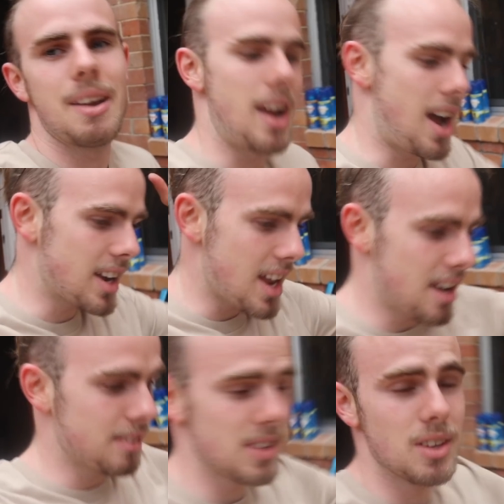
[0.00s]
Anyway, I'm gonna
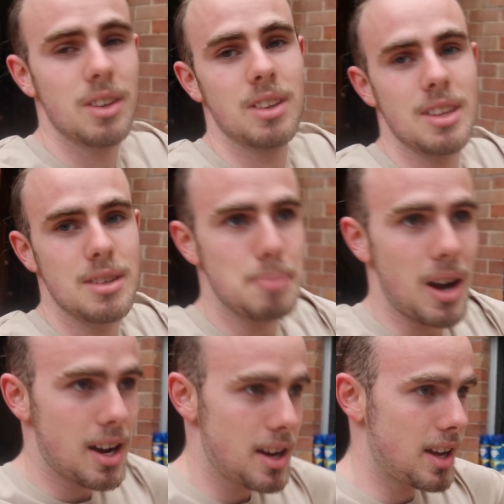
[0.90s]
head off to this
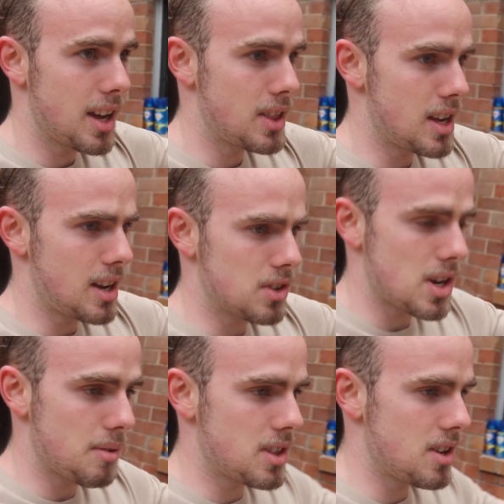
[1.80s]
party and then I'll
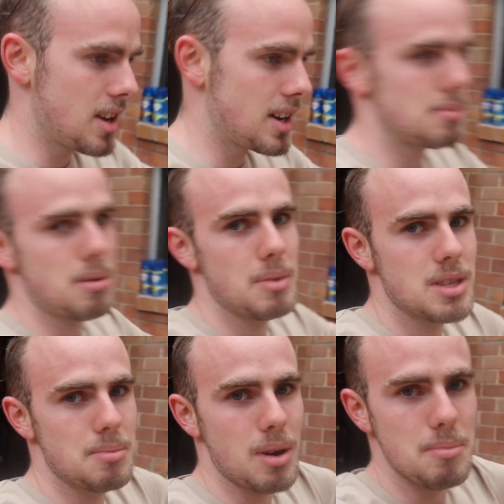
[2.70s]
chat with you guys
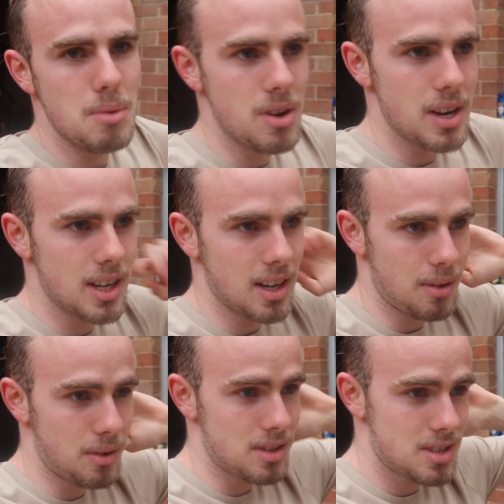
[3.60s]
probably tomorrow morning.
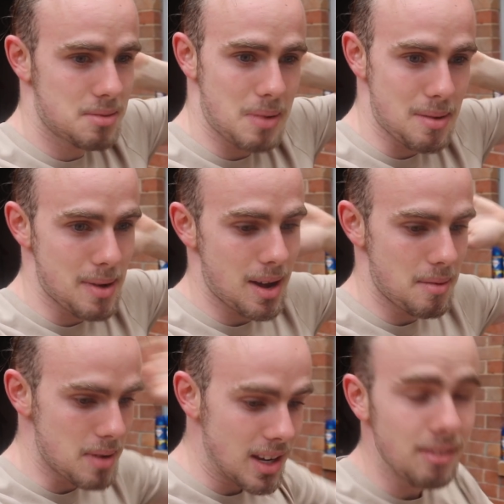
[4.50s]
I wanted to speak
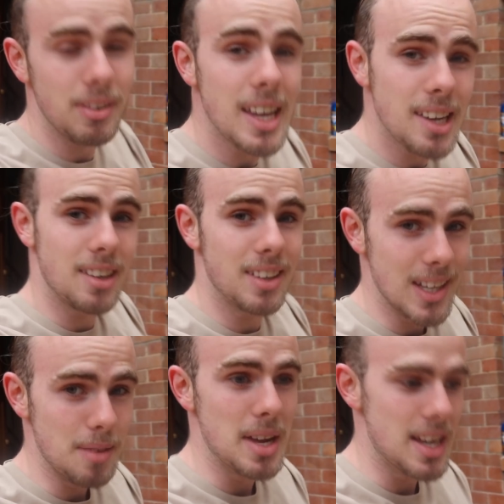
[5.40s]
about being a vegan a
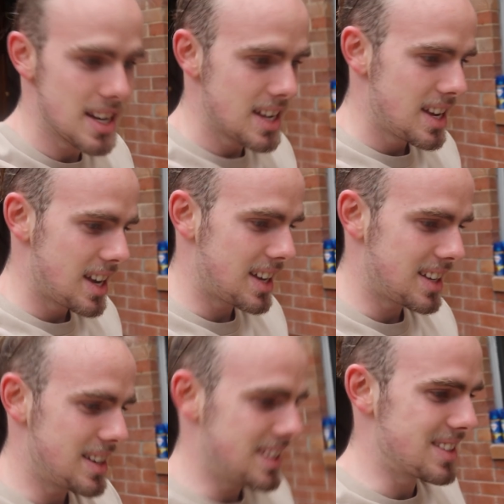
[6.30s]
little bit
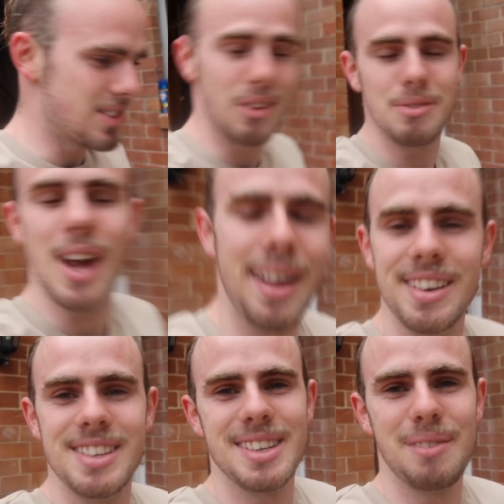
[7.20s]
and the sort of
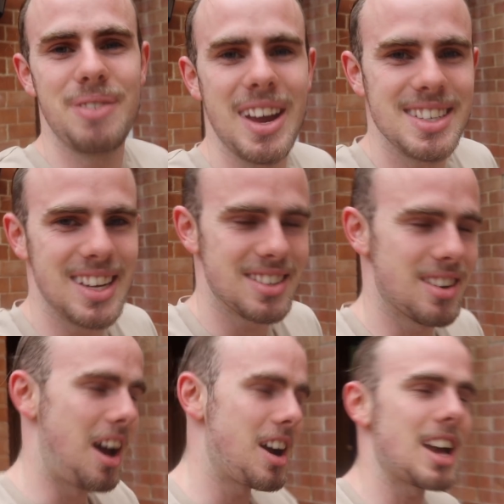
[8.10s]
challenges I'm facing.
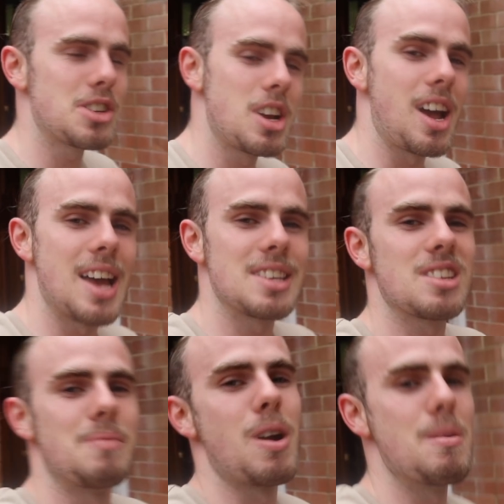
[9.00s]
So I'll catch you guys
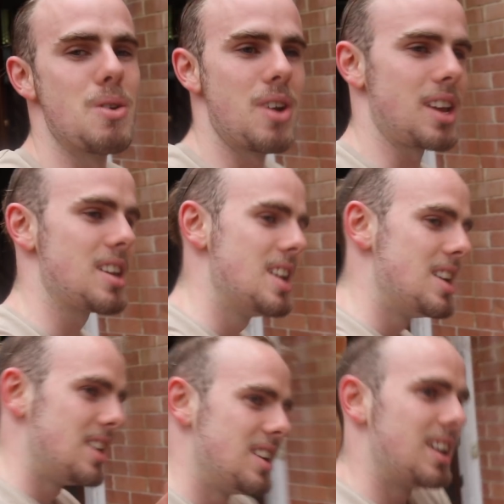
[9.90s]
tomorrow morning.
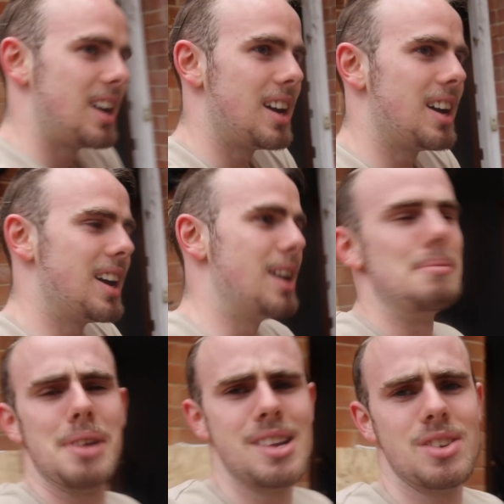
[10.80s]
I
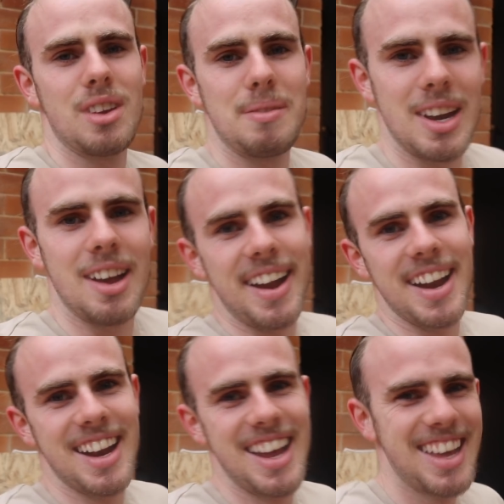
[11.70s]
hope I enjoy my night.